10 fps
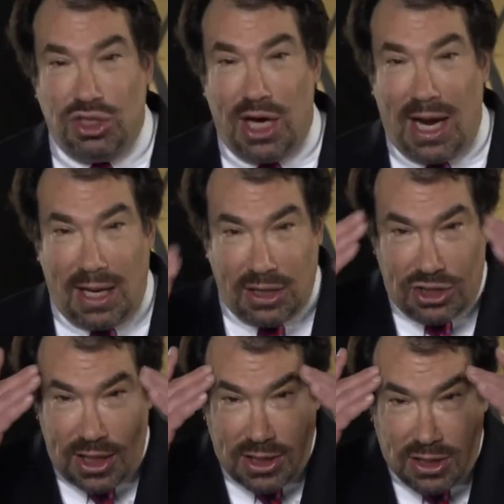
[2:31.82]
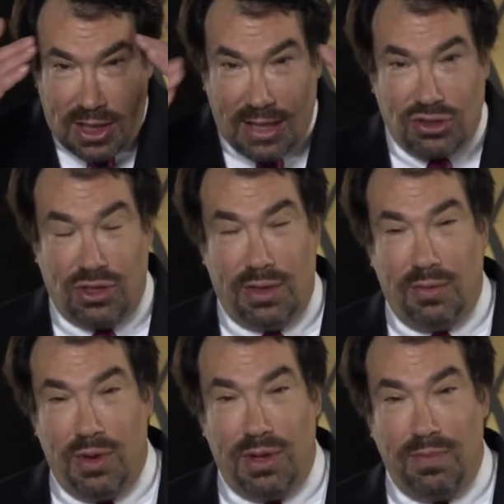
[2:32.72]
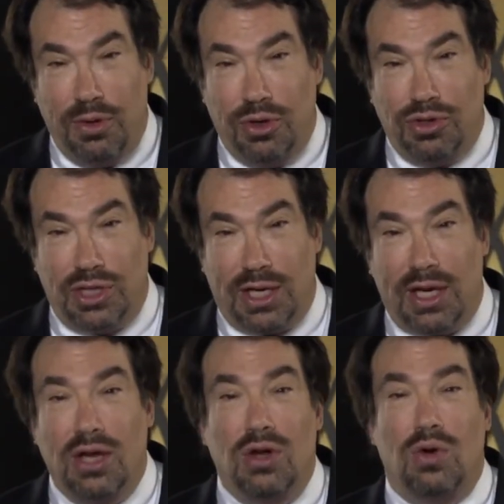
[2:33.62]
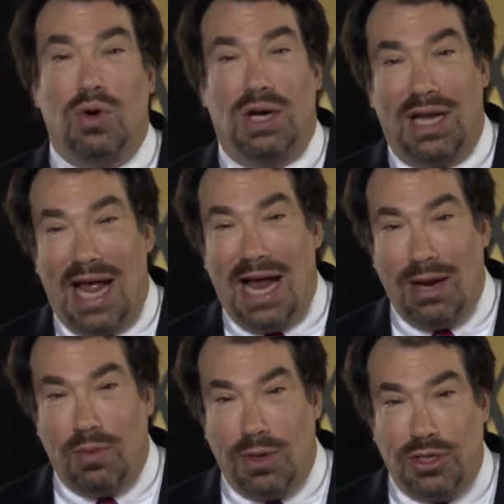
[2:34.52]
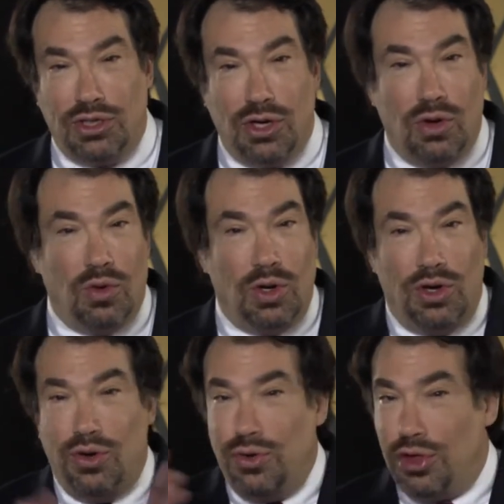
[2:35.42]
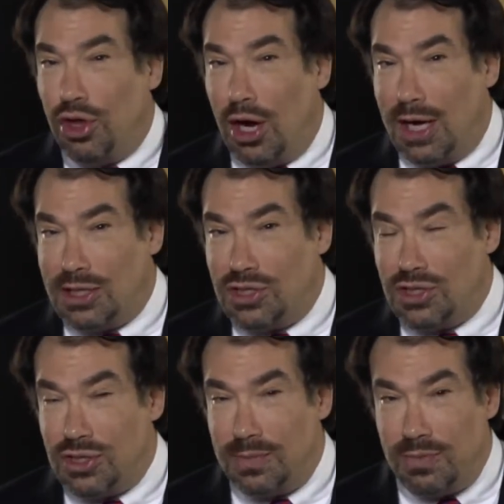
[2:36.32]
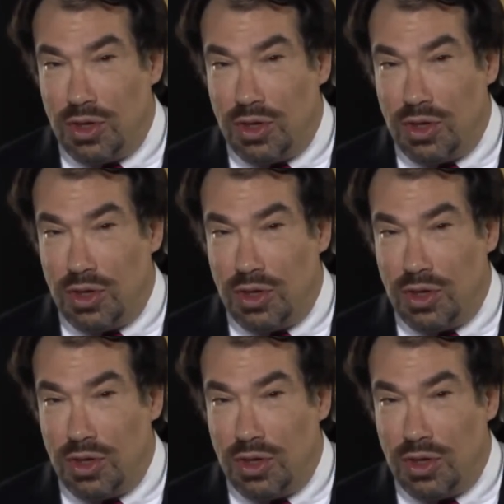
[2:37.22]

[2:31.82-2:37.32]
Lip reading: challenged intellectually with music or language or new thoughts.